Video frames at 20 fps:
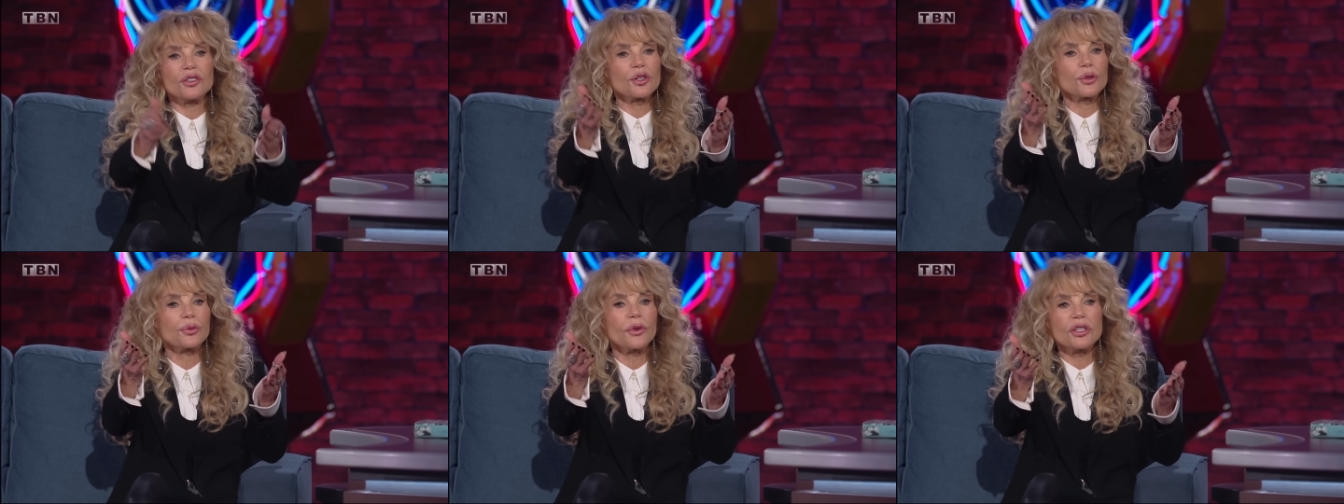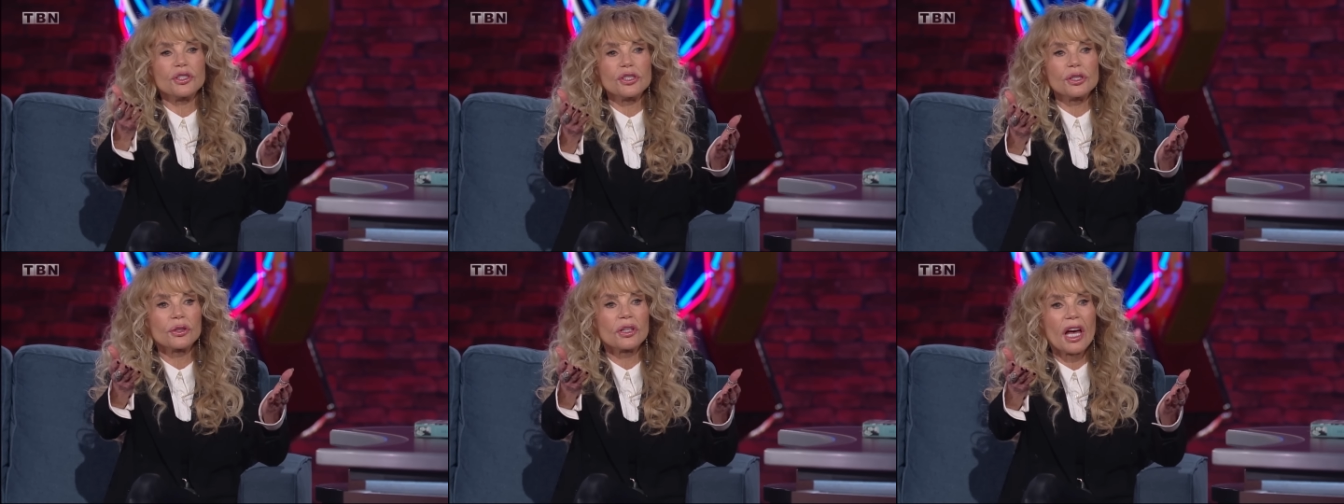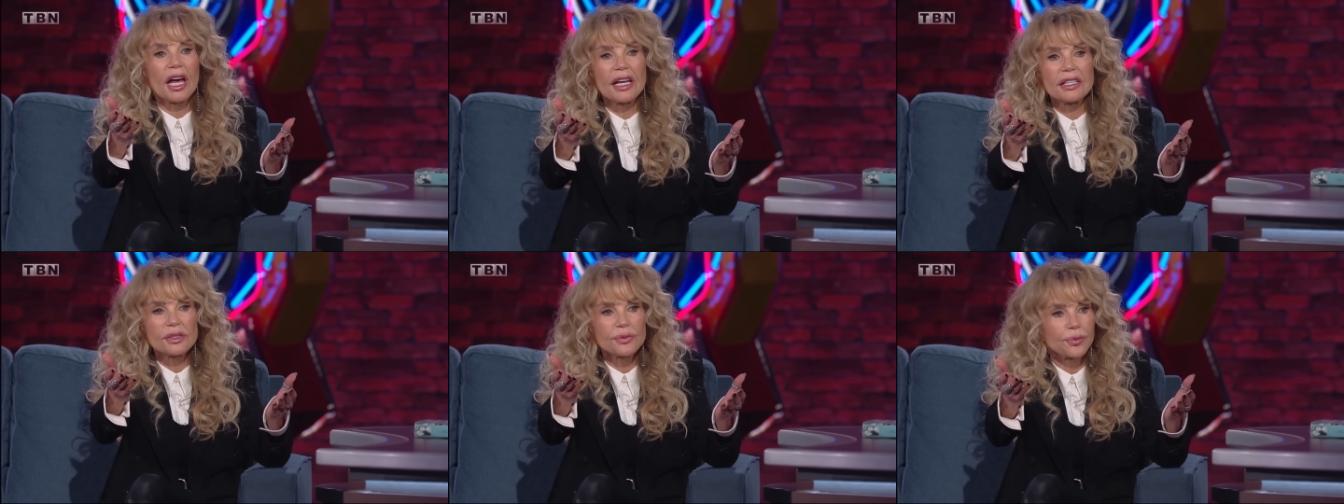to which you
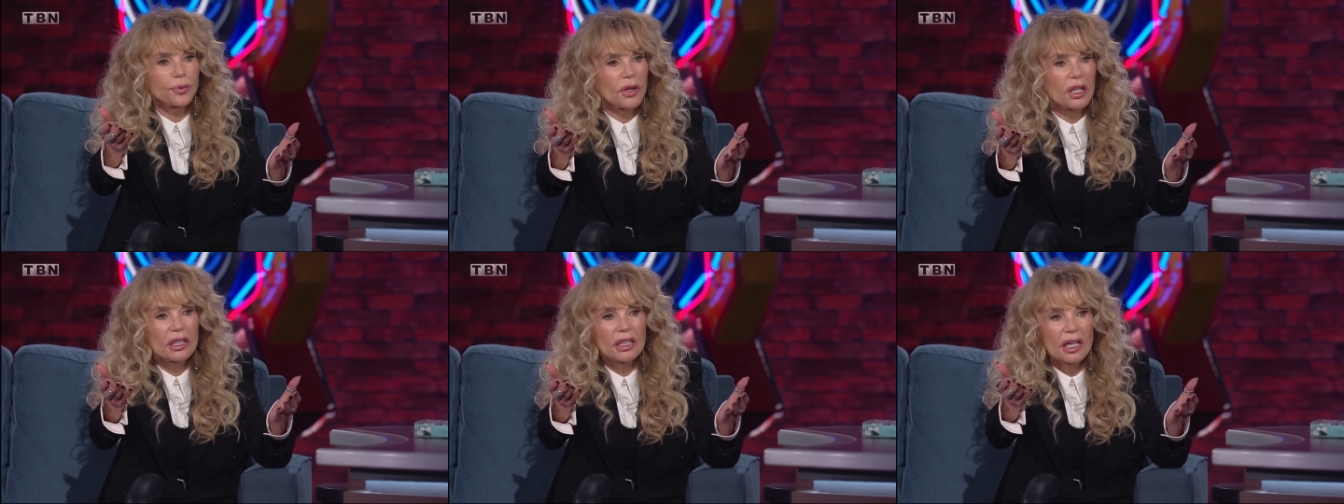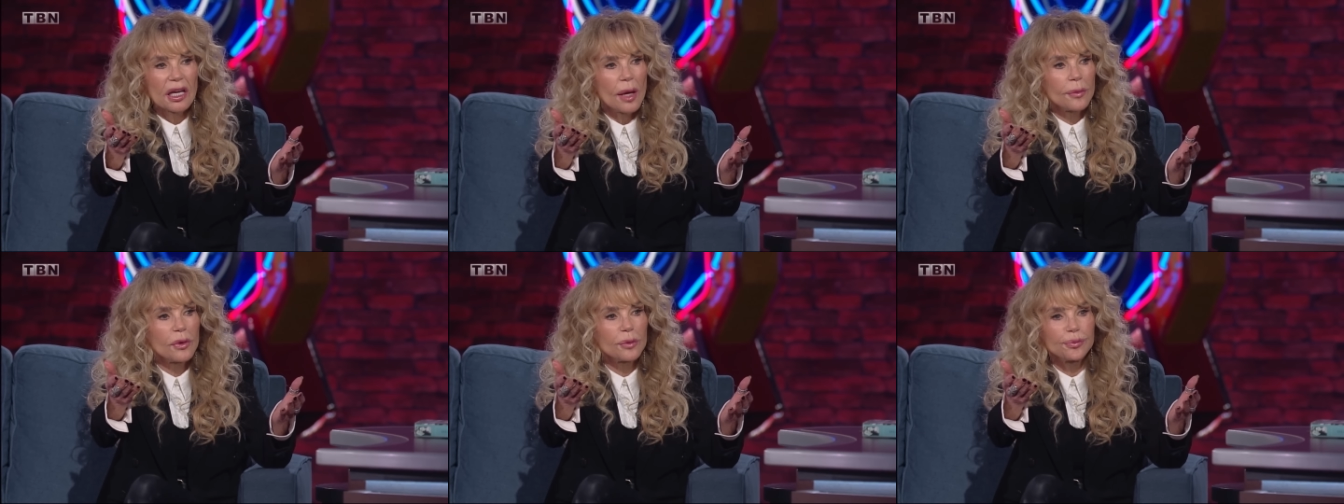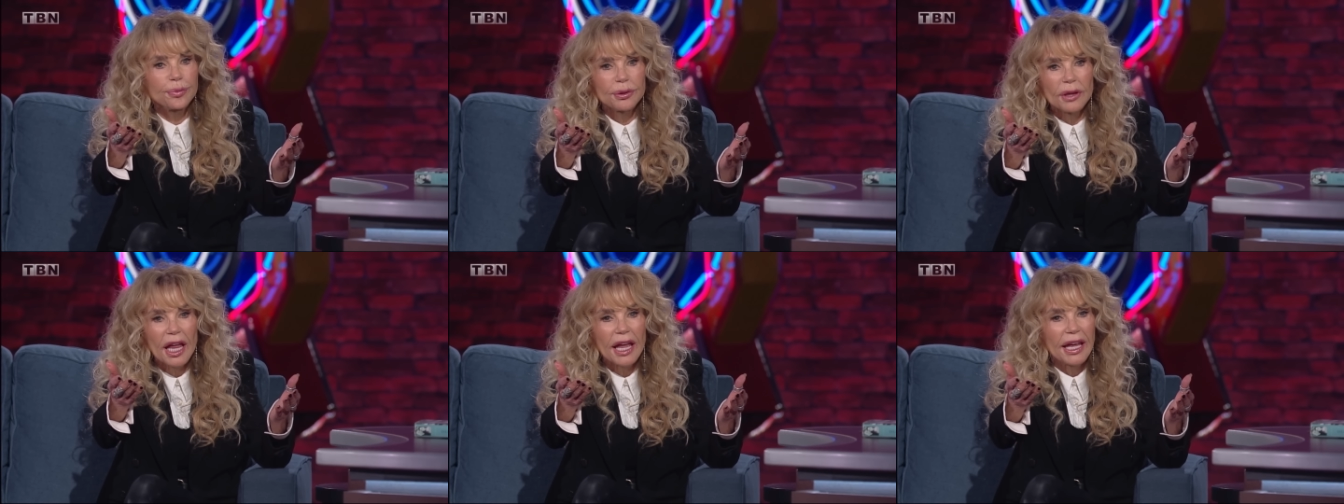guys can come
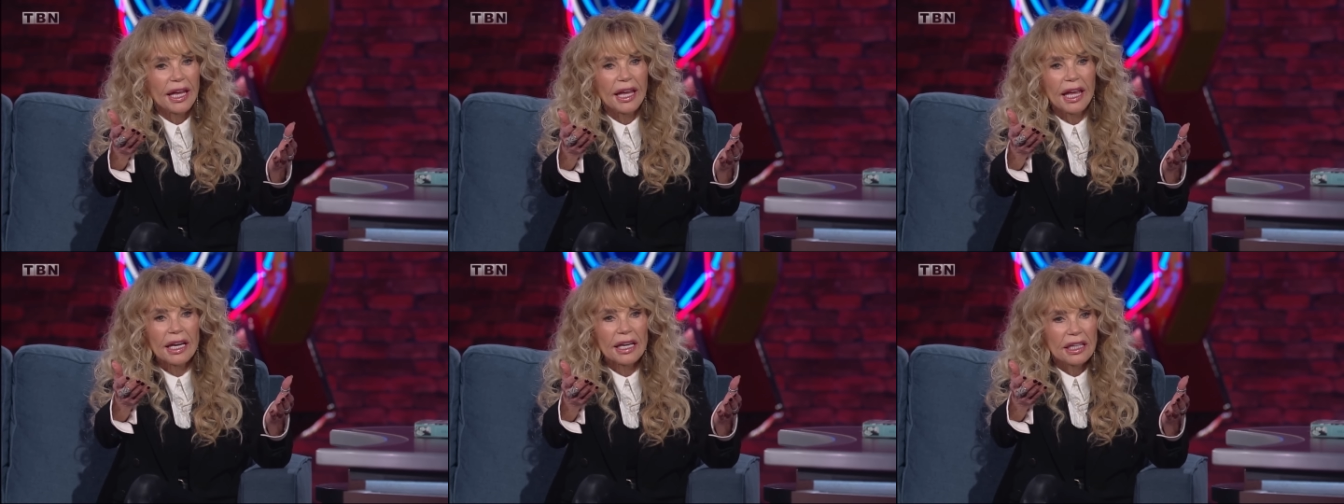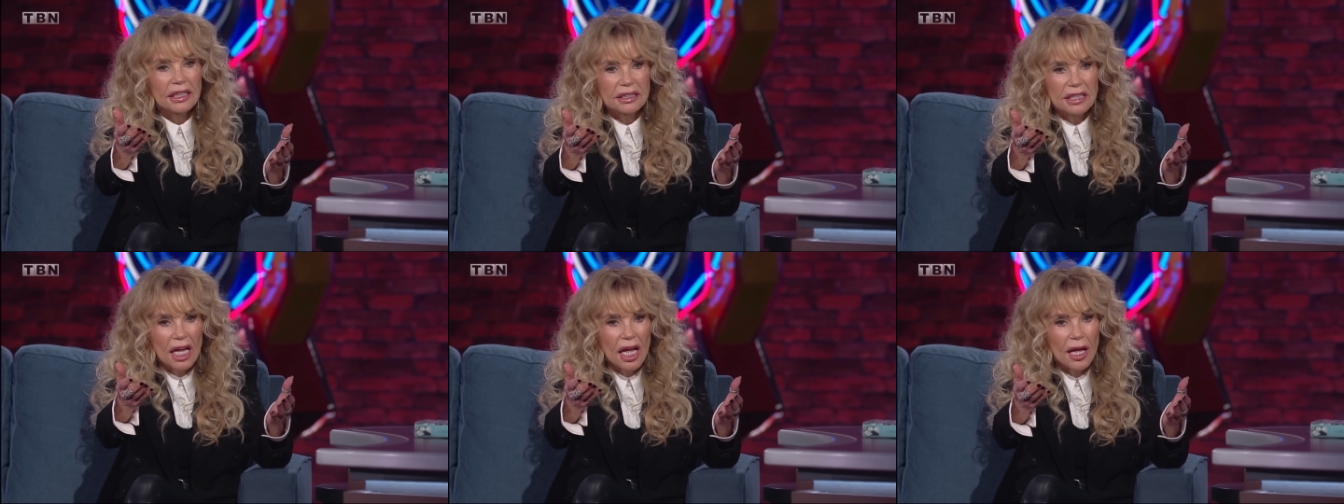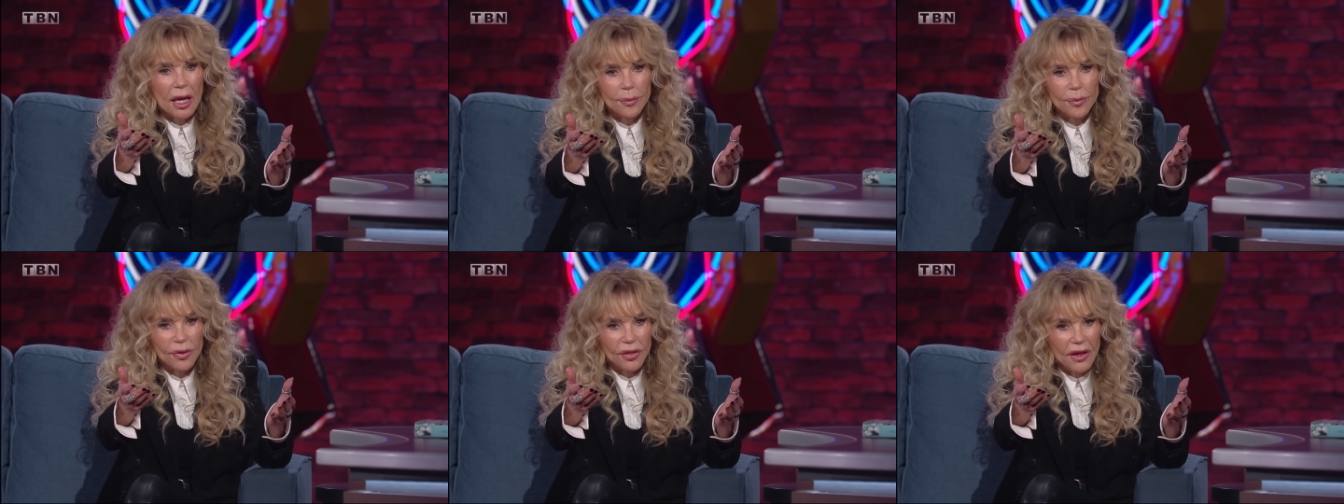and play
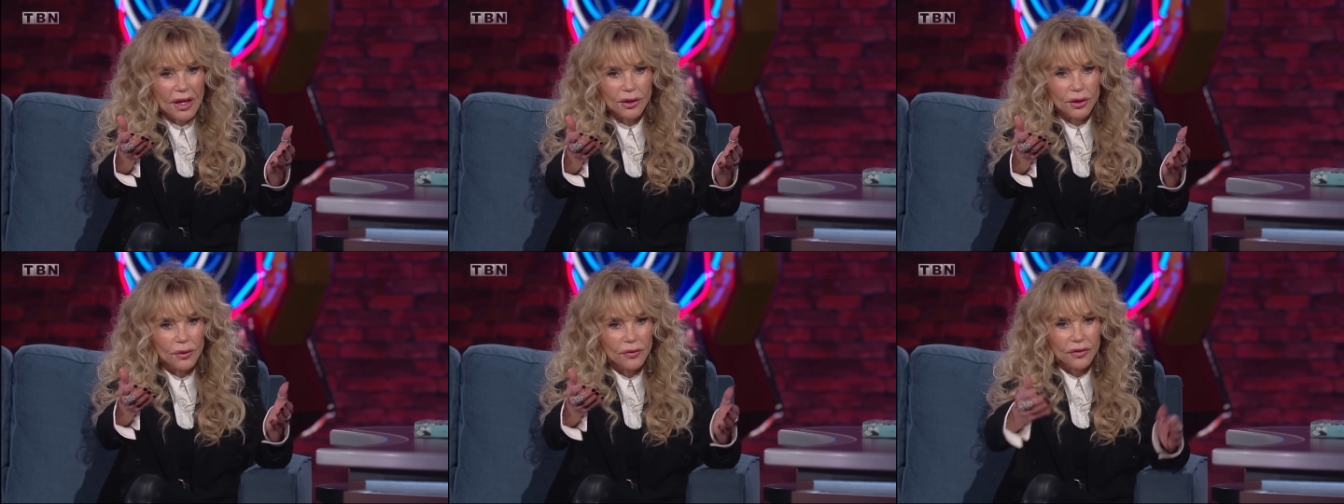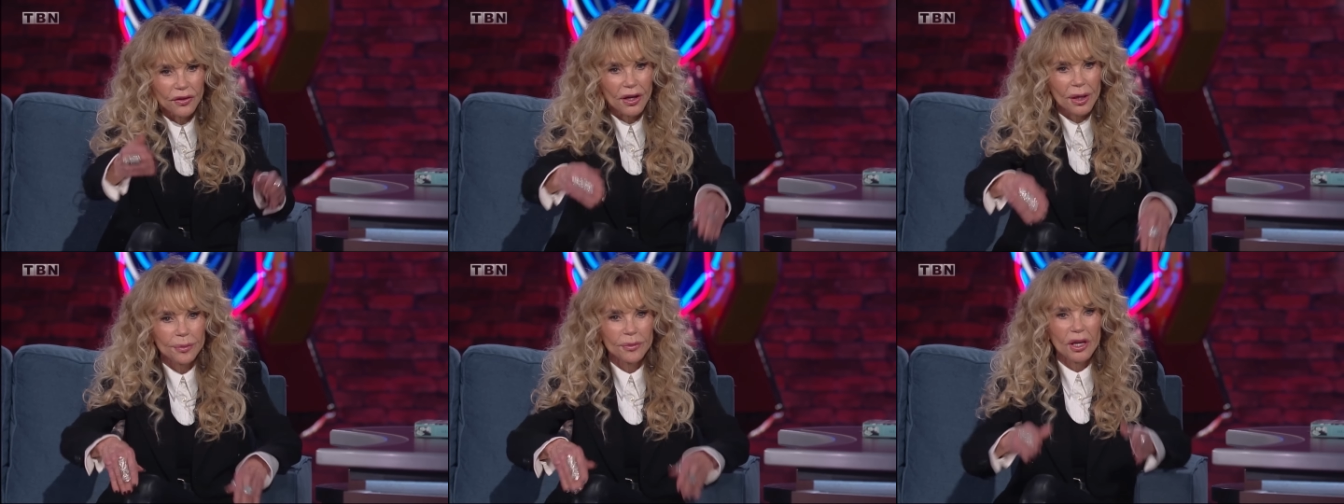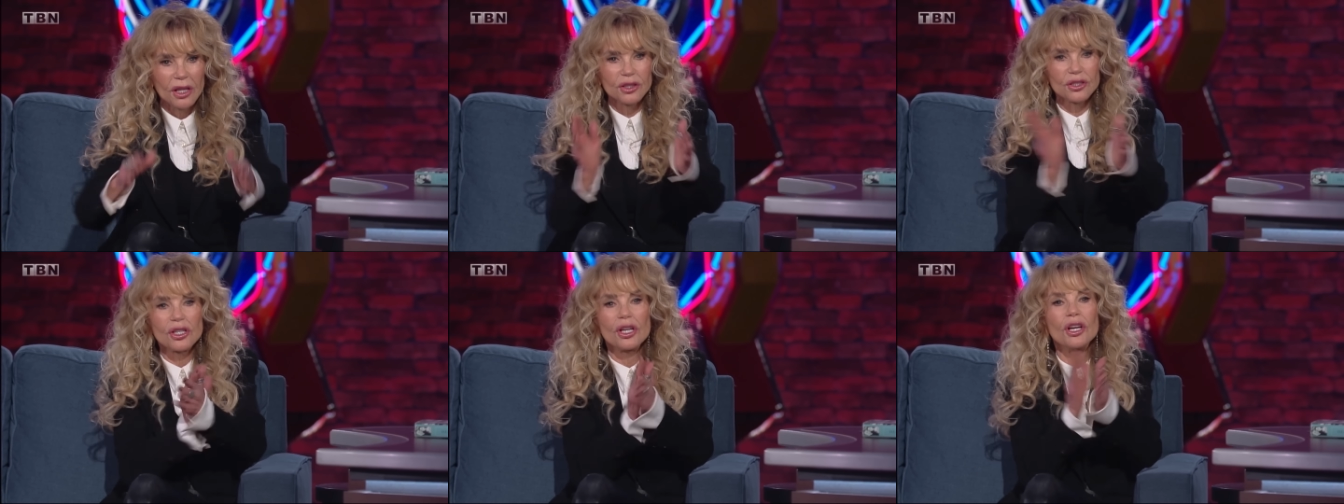anytime. Thank you very much.